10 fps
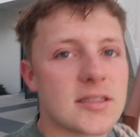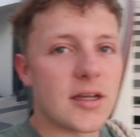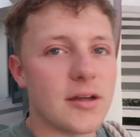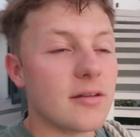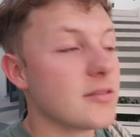
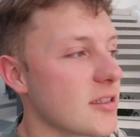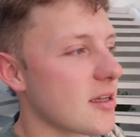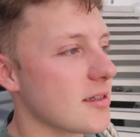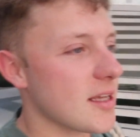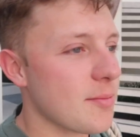So just
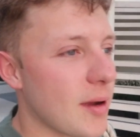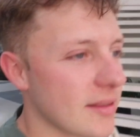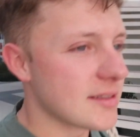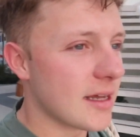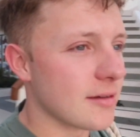going to head
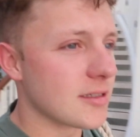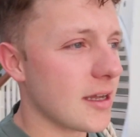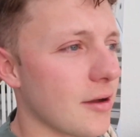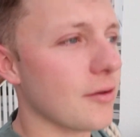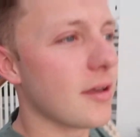back to the towels
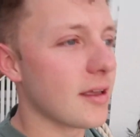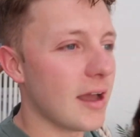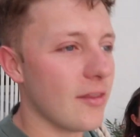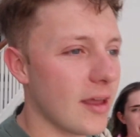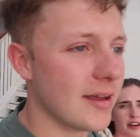now
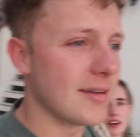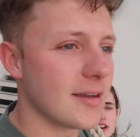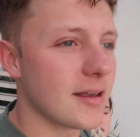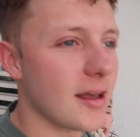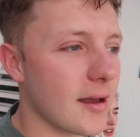and then
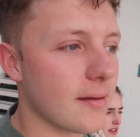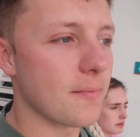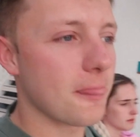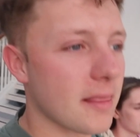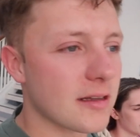
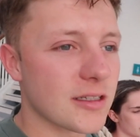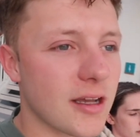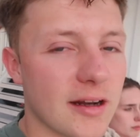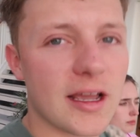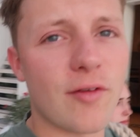
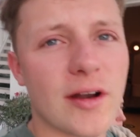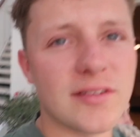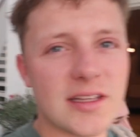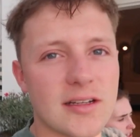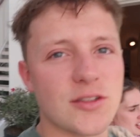kind of get ready
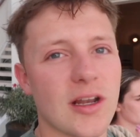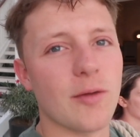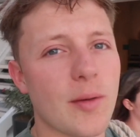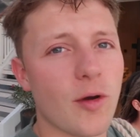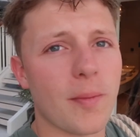for dinner, do a
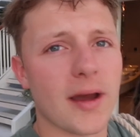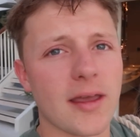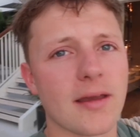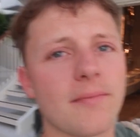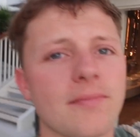little bit more packing.